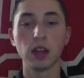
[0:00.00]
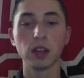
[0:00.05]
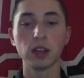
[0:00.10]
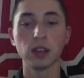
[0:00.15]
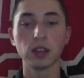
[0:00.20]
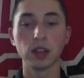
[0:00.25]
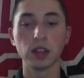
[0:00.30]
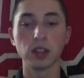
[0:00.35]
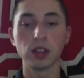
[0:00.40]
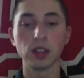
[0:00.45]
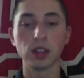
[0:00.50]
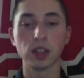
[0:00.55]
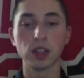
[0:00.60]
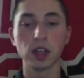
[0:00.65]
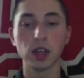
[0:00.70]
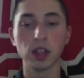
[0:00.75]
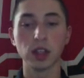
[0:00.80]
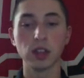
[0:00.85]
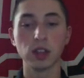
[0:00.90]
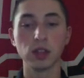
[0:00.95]
such as
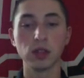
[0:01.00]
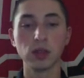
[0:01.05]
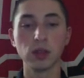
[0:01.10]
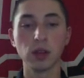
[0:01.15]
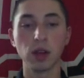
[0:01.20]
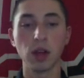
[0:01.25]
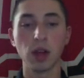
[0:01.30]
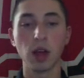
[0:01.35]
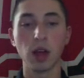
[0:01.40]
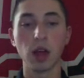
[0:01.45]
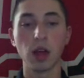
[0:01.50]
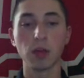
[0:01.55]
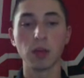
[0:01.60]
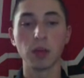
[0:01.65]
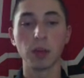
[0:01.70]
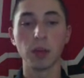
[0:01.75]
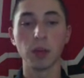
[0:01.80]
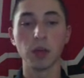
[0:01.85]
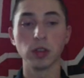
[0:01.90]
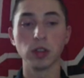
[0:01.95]
kudzu,
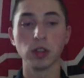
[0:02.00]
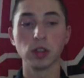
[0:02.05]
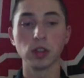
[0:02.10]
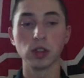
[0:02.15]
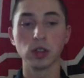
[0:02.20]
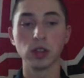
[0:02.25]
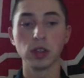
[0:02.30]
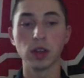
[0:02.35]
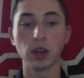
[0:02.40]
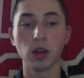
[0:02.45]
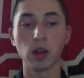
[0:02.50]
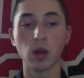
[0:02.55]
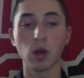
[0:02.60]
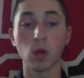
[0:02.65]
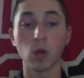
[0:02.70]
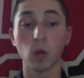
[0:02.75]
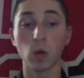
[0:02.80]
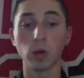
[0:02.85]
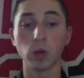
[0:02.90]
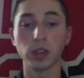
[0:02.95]
mimosa tree,
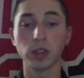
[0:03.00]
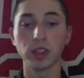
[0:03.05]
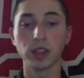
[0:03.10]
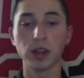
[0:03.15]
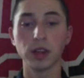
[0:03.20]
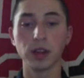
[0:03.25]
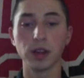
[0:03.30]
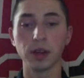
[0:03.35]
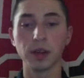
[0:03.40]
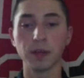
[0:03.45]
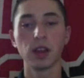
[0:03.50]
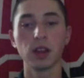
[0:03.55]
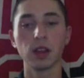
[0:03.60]
or wisteria.